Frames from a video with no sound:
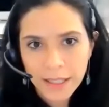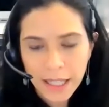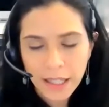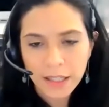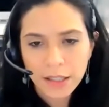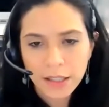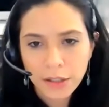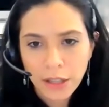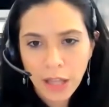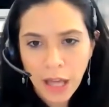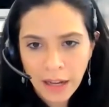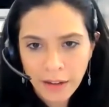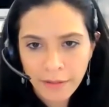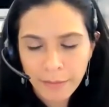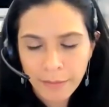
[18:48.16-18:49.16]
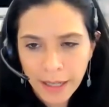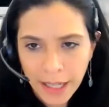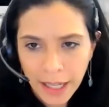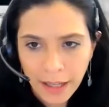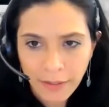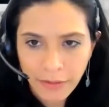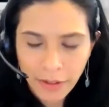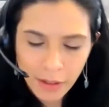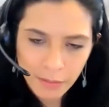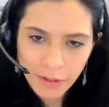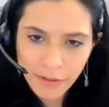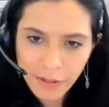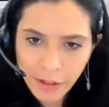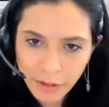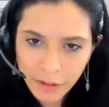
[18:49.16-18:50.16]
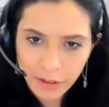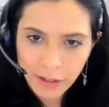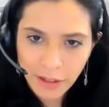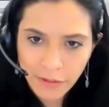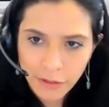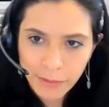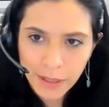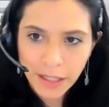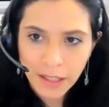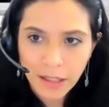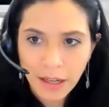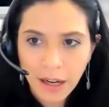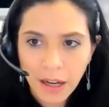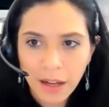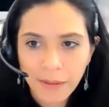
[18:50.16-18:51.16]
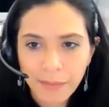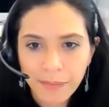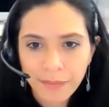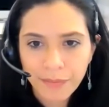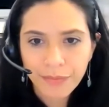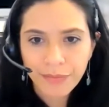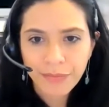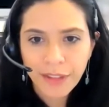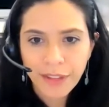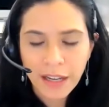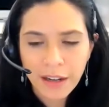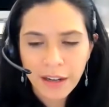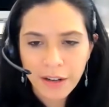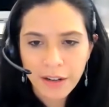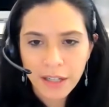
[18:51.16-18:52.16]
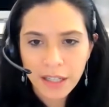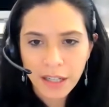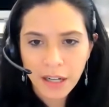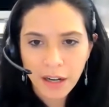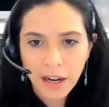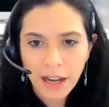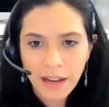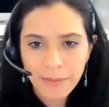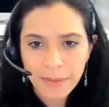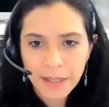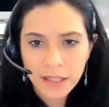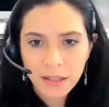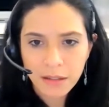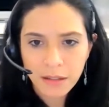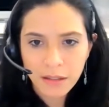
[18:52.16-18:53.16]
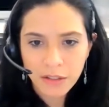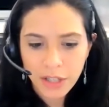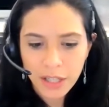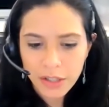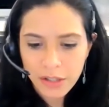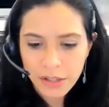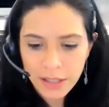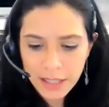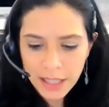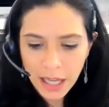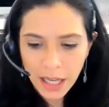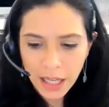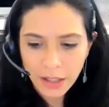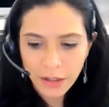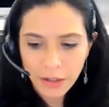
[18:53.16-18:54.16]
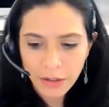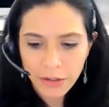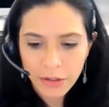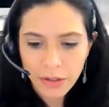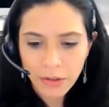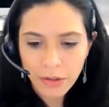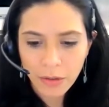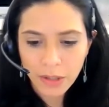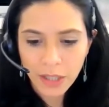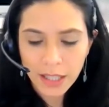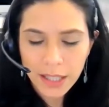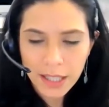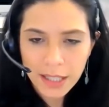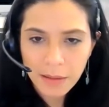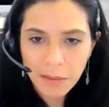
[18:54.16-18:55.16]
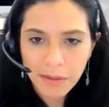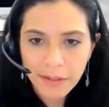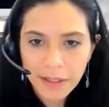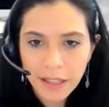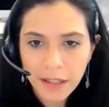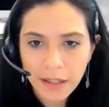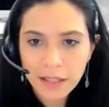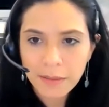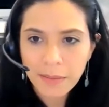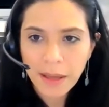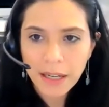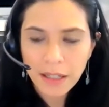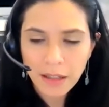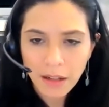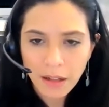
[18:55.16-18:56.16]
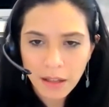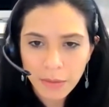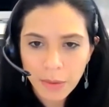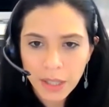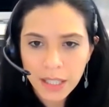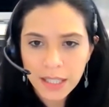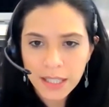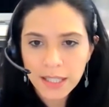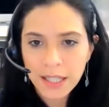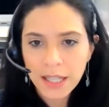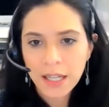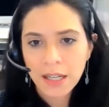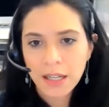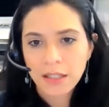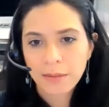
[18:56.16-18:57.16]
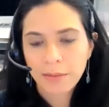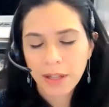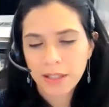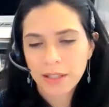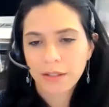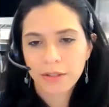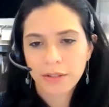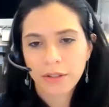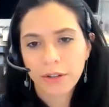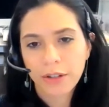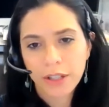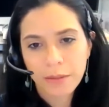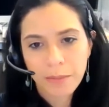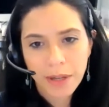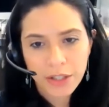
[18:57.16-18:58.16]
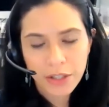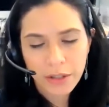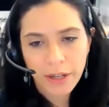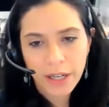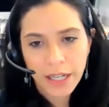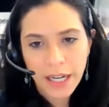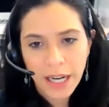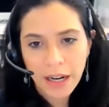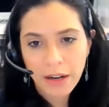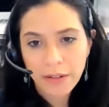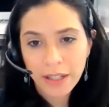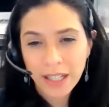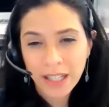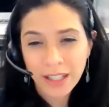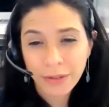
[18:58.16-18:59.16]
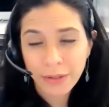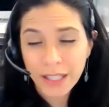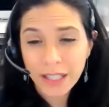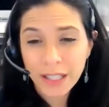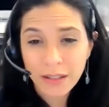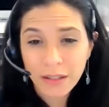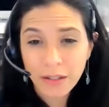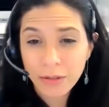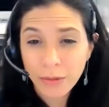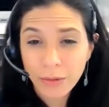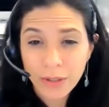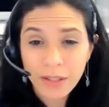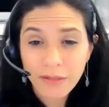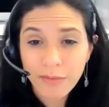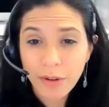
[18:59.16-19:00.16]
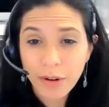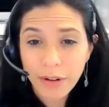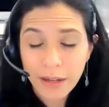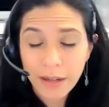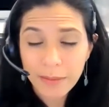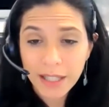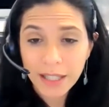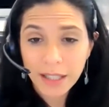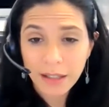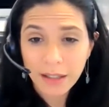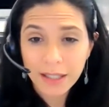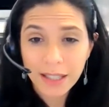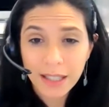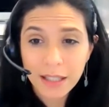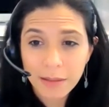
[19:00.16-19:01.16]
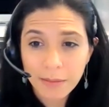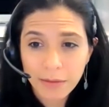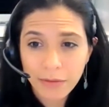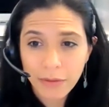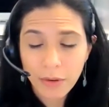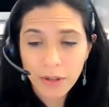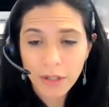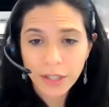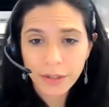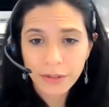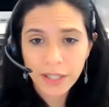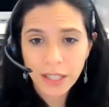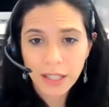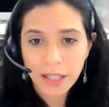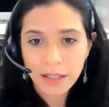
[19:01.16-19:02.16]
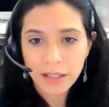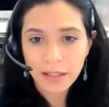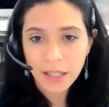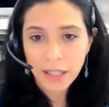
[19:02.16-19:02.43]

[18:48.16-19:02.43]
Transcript: to get a lot of money from the federal government. There have been suggestions that, you should hold on to some of it, not spend it all at once. De Blasio's current budget right now increases all sorts of programs that didn't exist before using this